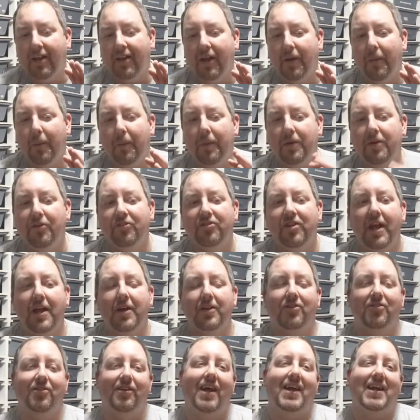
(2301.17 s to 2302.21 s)
When you say
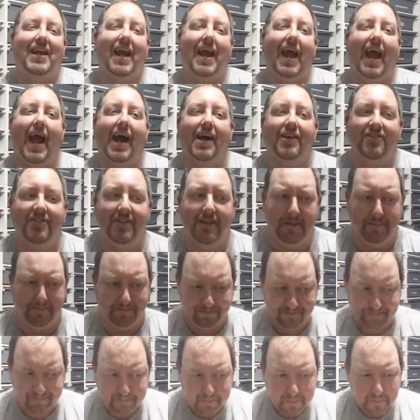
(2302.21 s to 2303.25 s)
it's like acid,
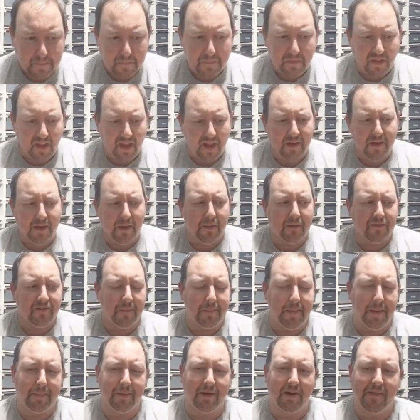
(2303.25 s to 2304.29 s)
some
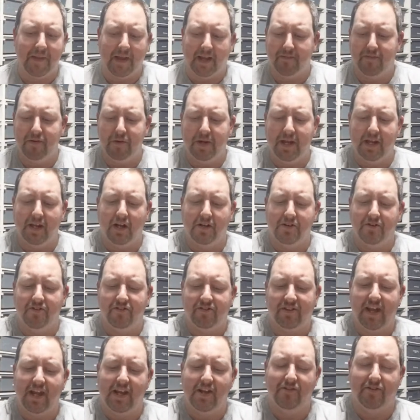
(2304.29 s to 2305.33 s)
people are gonna think if you get on your
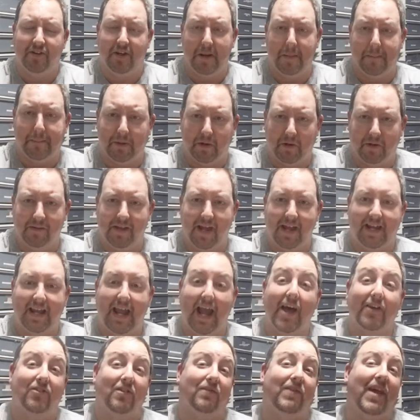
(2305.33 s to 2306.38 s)
skin, is it gonna burn like
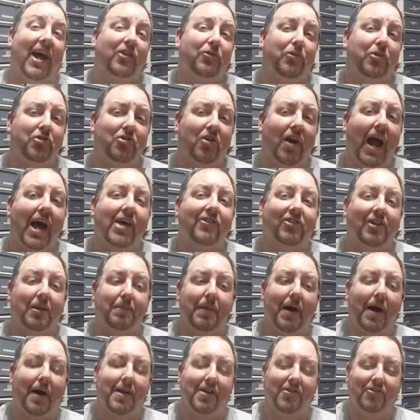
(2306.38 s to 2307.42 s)
acid? If that's what you're asking
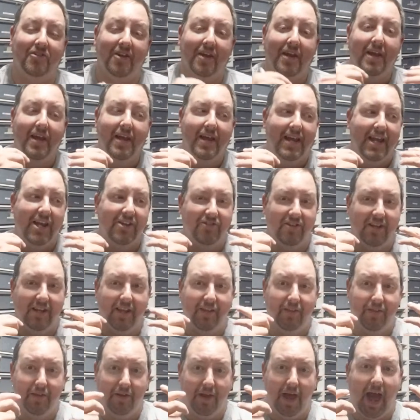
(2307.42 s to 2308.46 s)
about, is it
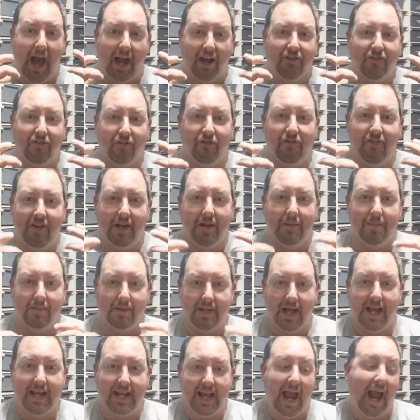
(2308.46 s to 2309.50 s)
the actual venom
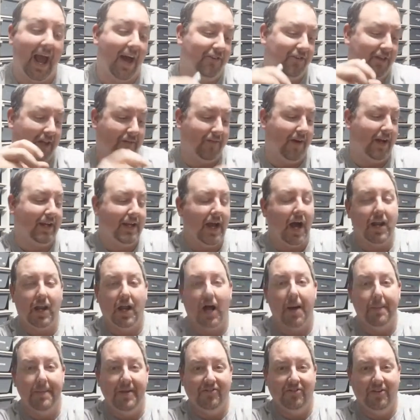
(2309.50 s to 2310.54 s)
like acid? If I got it
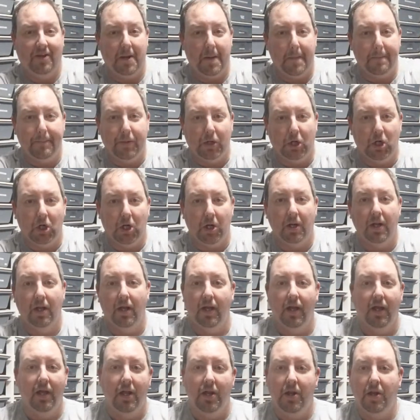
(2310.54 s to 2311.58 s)
on me, is it gonna burn?
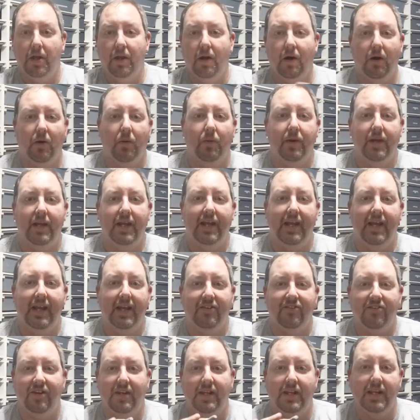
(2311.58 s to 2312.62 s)
No,
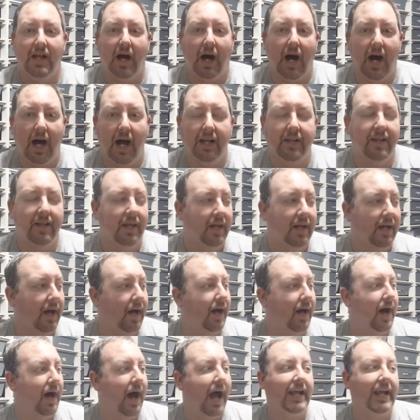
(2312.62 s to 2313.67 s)
it's not.
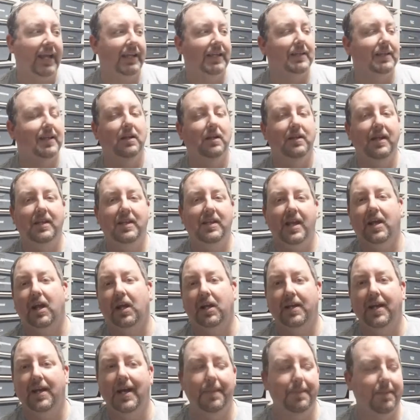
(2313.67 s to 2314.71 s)
I could literally take
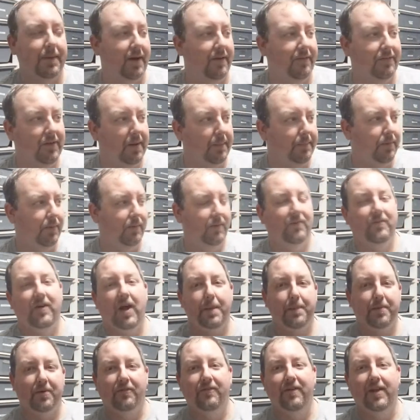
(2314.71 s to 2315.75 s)
a cup of Gaboon
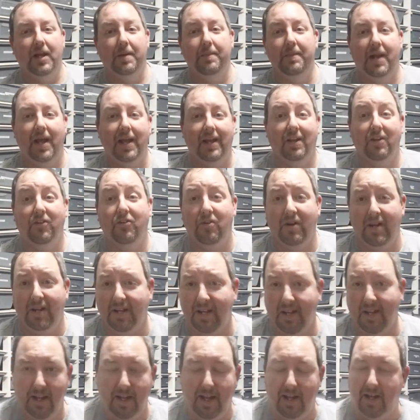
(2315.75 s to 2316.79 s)
Viper venom and I could drink
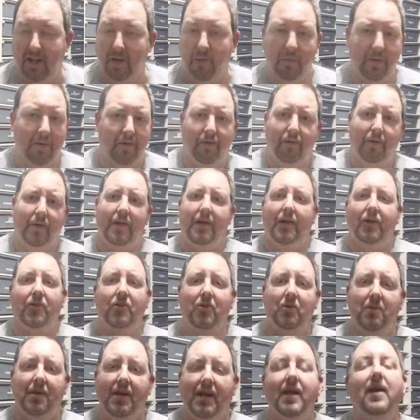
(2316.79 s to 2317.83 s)
it, and it wouldn't do anything
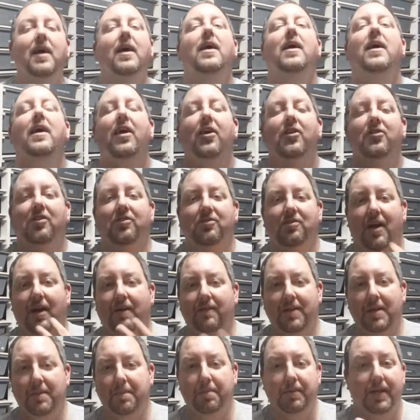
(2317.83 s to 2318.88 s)
to me as long as I don't
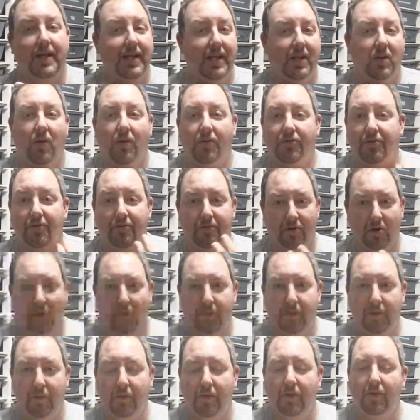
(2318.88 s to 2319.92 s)
have any bleeding ulcers or
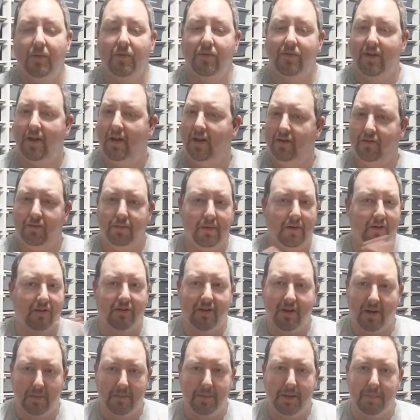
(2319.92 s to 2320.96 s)
open wounds. It's
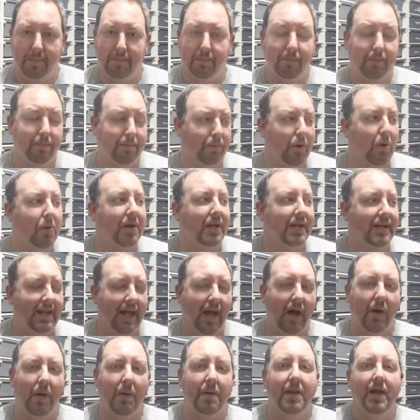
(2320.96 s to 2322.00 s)
going to be broken
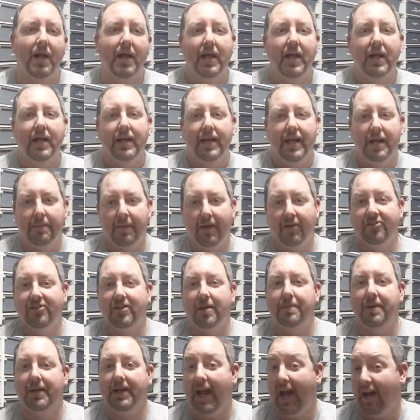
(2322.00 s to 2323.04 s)
down in my
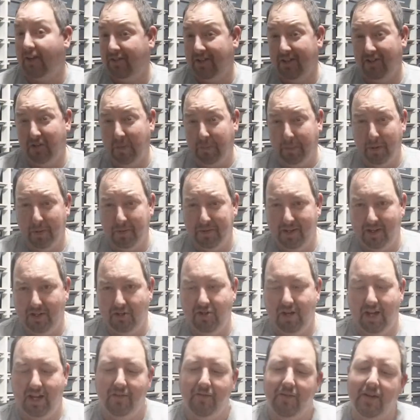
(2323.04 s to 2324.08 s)
stomach acid as a protein
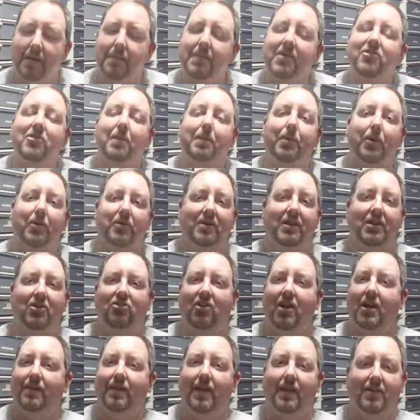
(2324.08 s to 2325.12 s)
chain. Venom is a protein
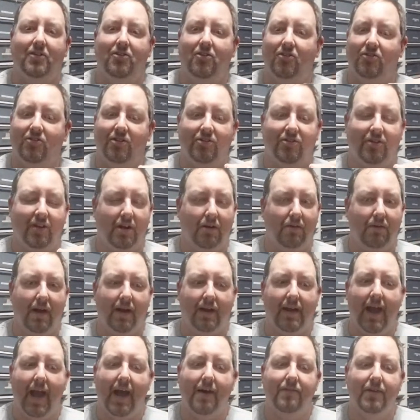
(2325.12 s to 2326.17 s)
chain that just is going to wreak
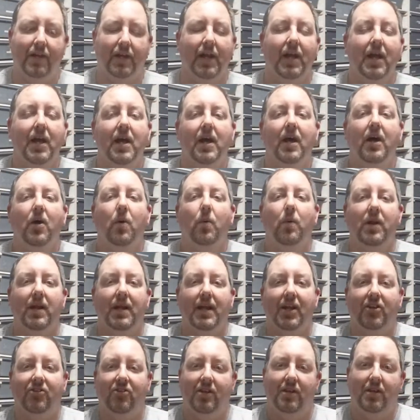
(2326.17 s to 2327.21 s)
havoc when it
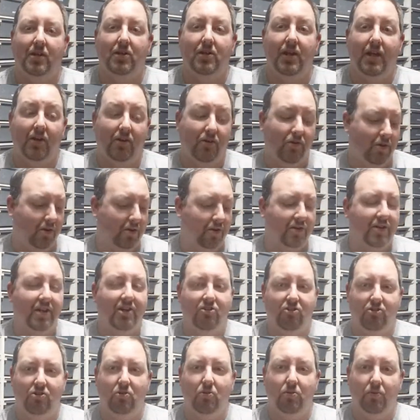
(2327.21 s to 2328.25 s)
gets into your
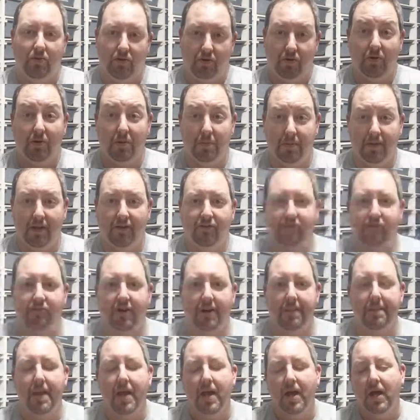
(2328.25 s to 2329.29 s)
tissue, to your bloodstream.
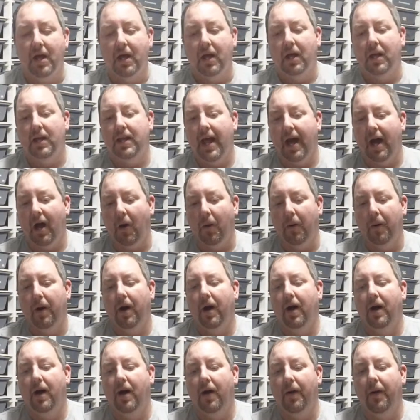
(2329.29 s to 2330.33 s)
Now,
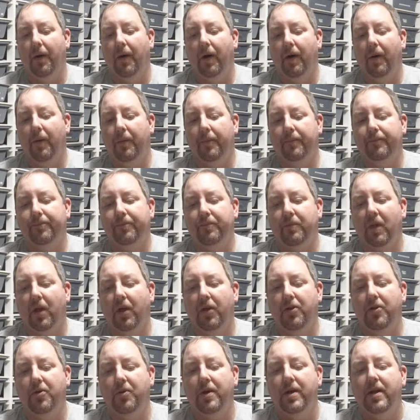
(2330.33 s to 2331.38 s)

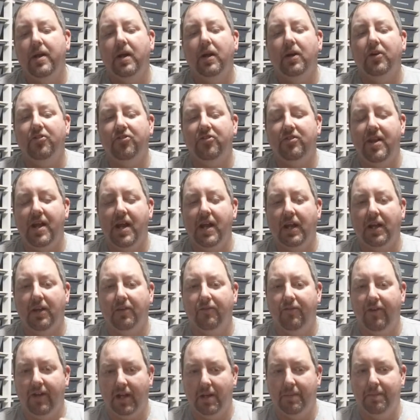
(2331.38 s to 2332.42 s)
you hear snake
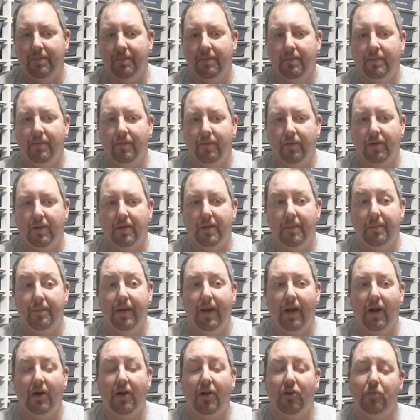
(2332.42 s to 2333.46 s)
venom
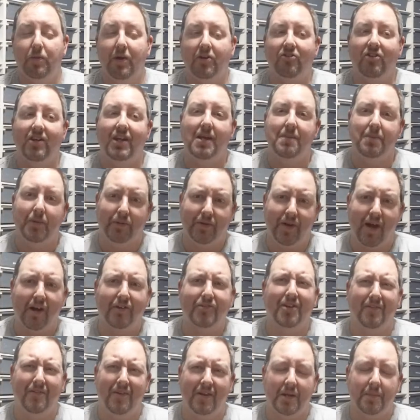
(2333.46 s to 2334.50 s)
compared, especially
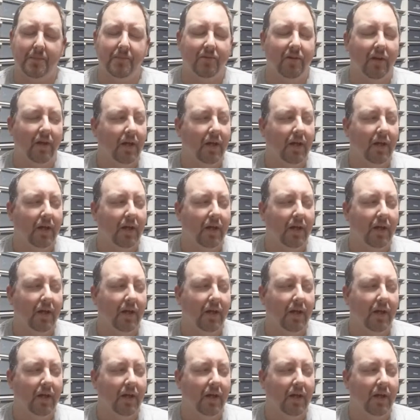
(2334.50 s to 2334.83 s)
hemotoxic venoms,